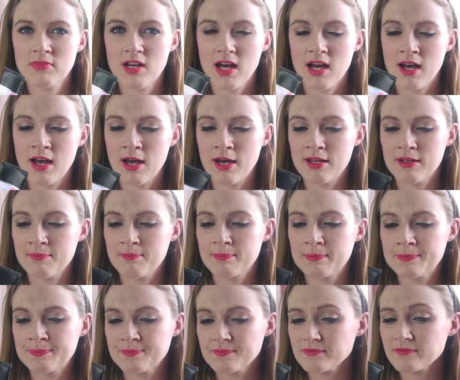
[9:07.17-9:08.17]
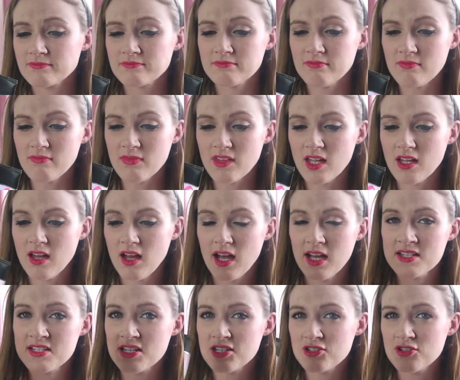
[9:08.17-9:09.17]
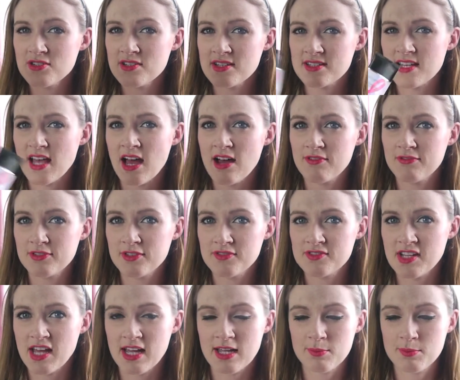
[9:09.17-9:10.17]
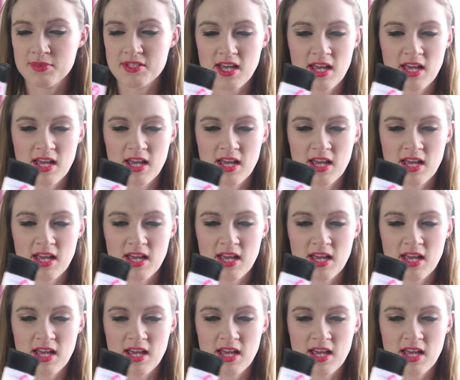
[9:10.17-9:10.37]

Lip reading: I did use this a handful of times.